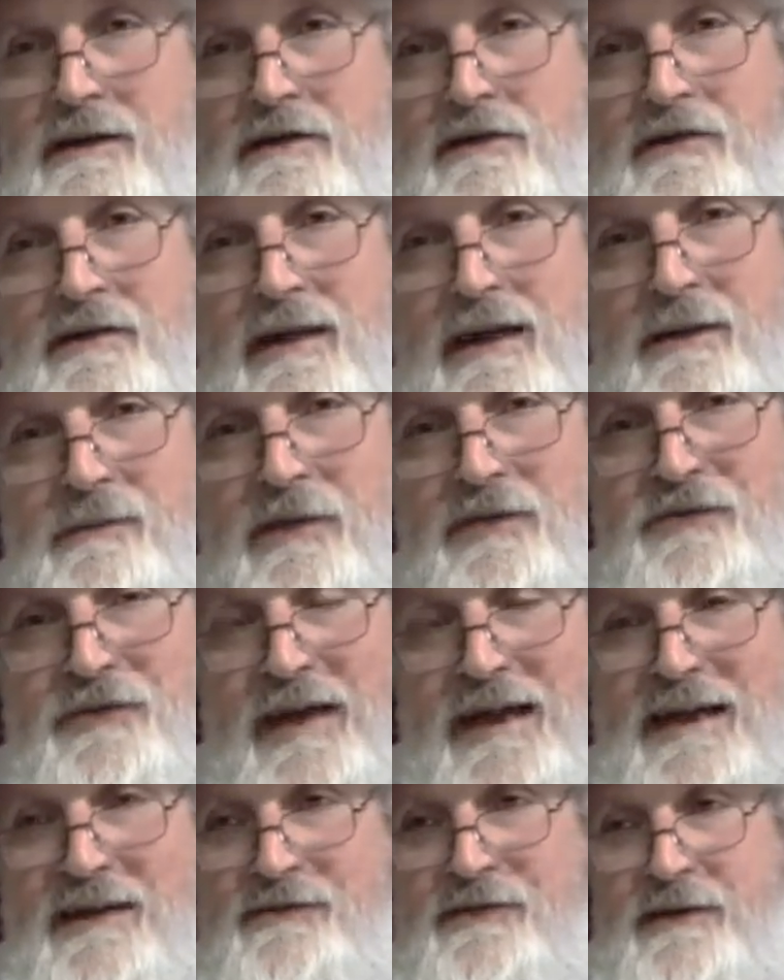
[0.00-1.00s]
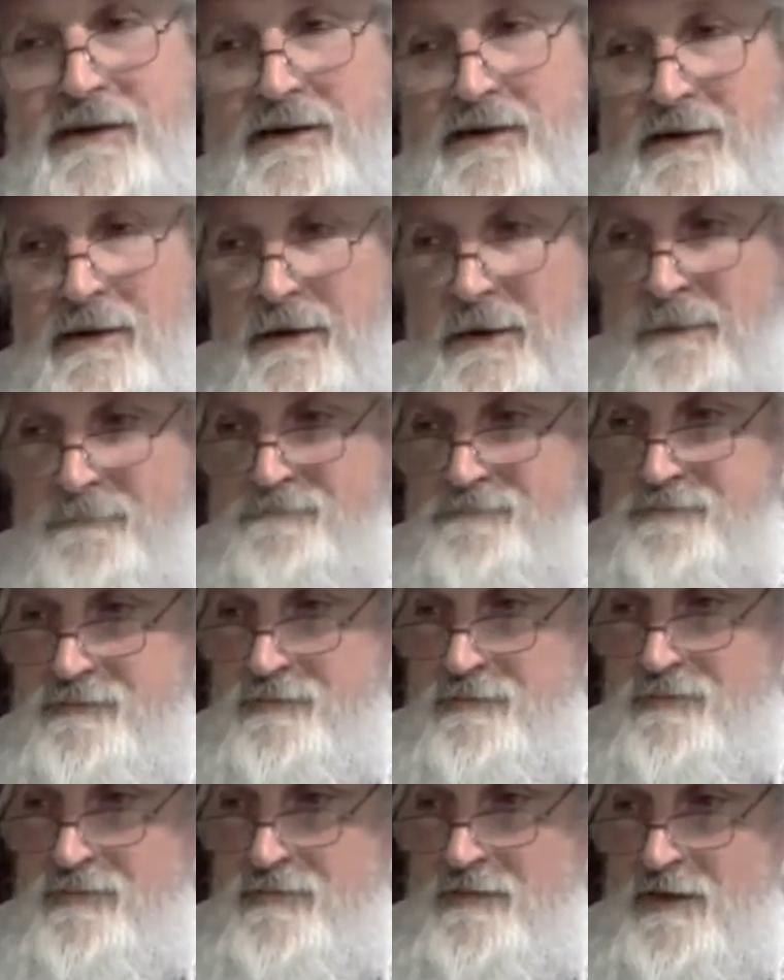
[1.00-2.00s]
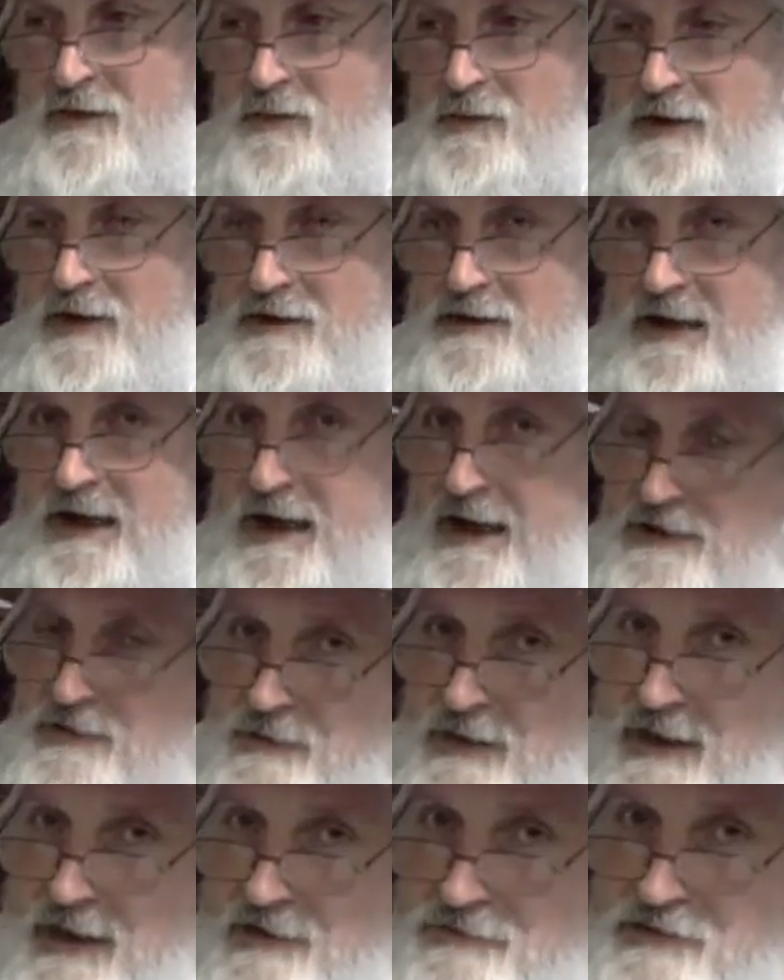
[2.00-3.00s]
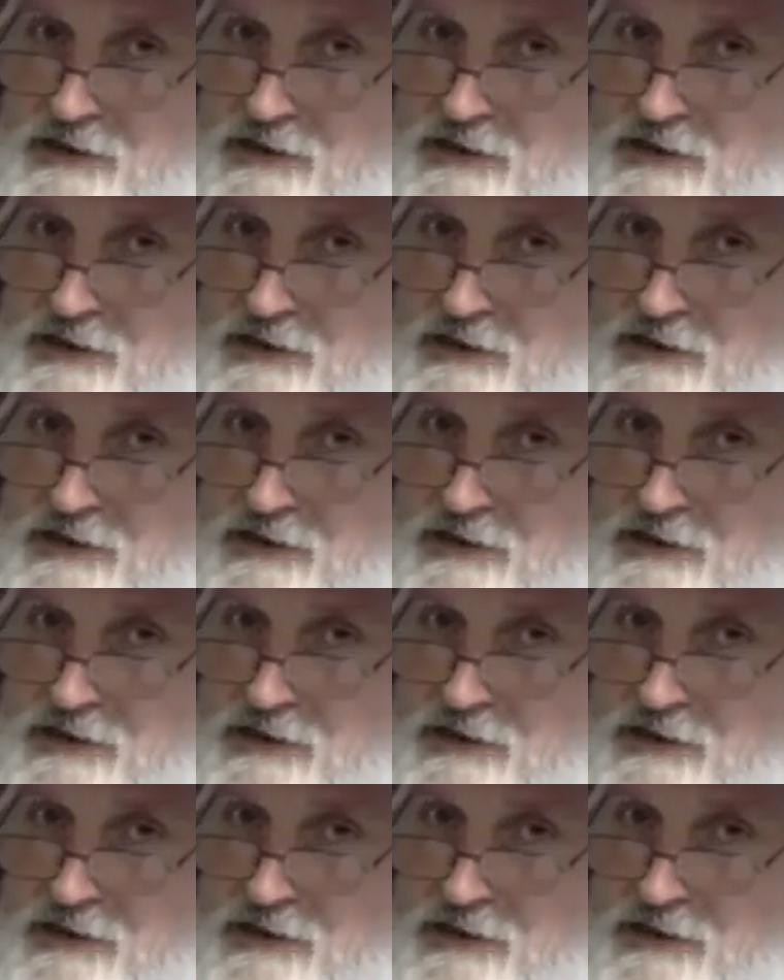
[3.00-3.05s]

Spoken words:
you say with favor when I don't have